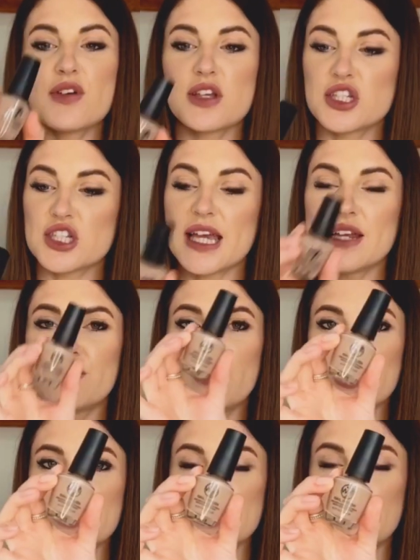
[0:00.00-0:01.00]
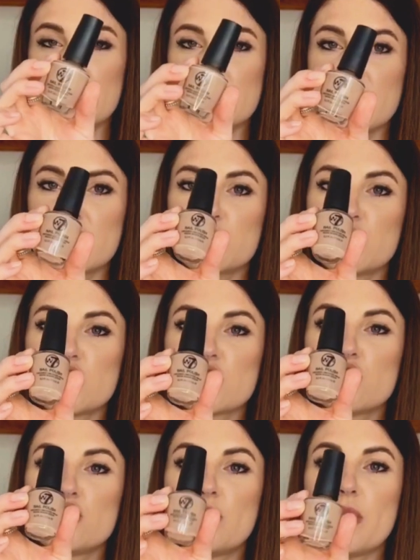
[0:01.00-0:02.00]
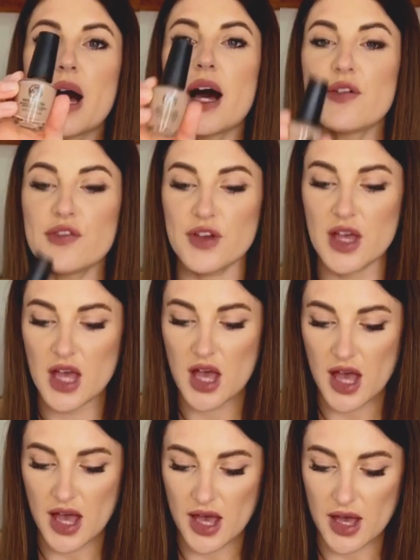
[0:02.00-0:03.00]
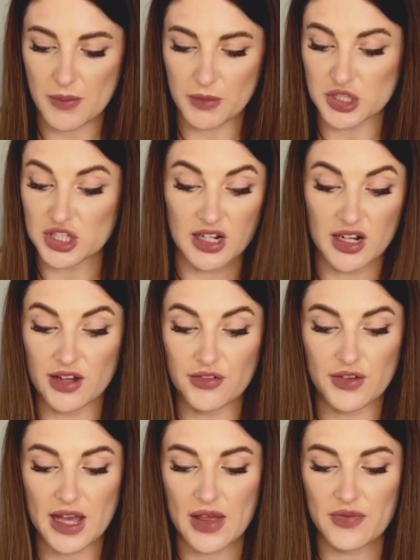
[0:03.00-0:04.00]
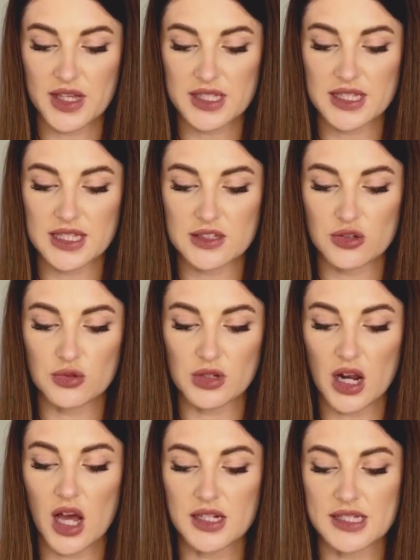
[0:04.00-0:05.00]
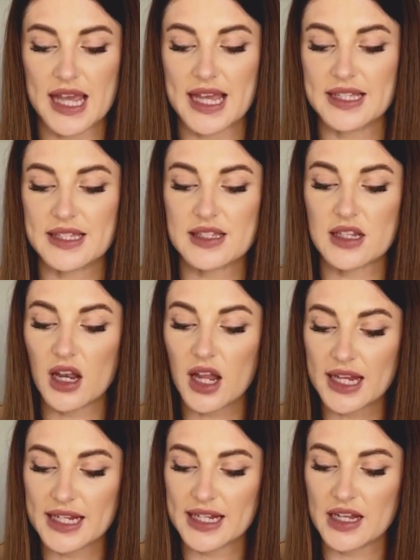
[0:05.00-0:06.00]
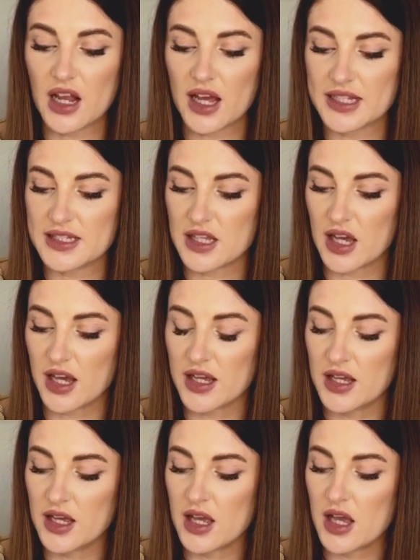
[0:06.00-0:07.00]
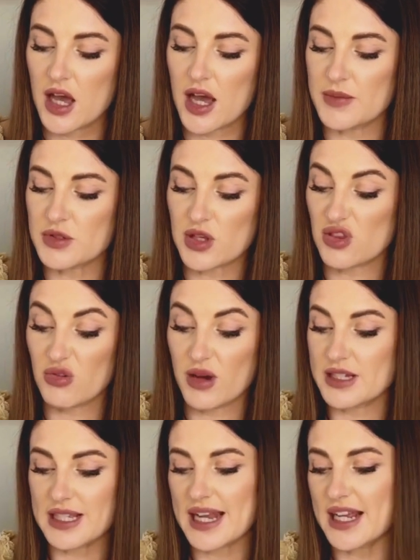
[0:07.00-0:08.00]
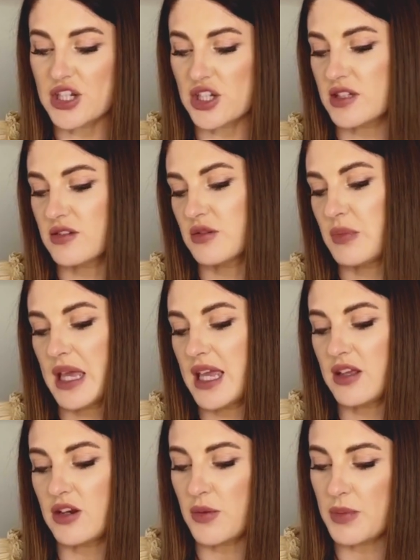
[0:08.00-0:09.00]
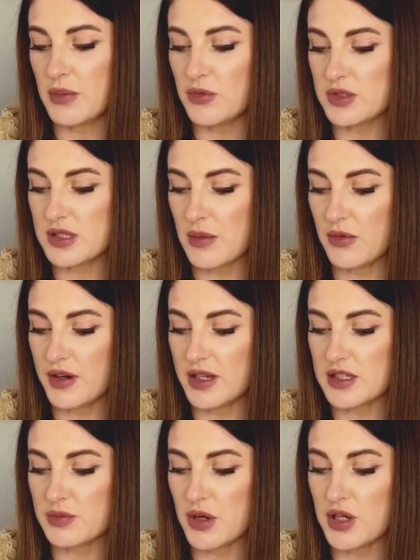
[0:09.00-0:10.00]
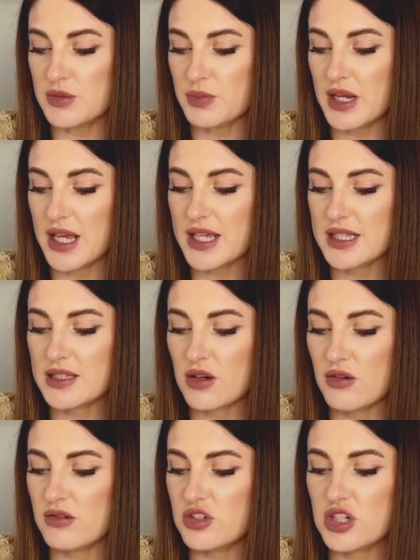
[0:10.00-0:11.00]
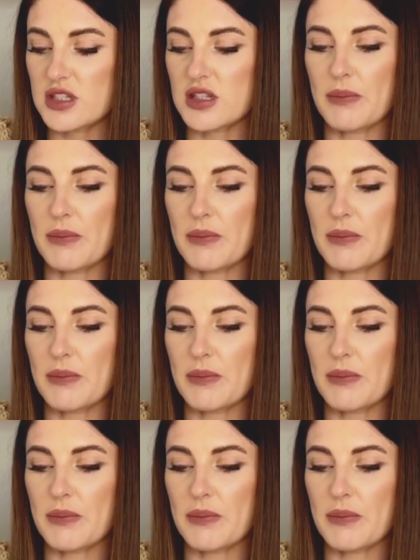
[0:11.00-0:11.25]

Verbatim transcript: a shade very similar to this, which is called Buff, um, which I love. And this is called Latte. It's slightly lighter. Um, so I thought I'd get it just to be, you know, a bit more summery, I suppose. But it is just the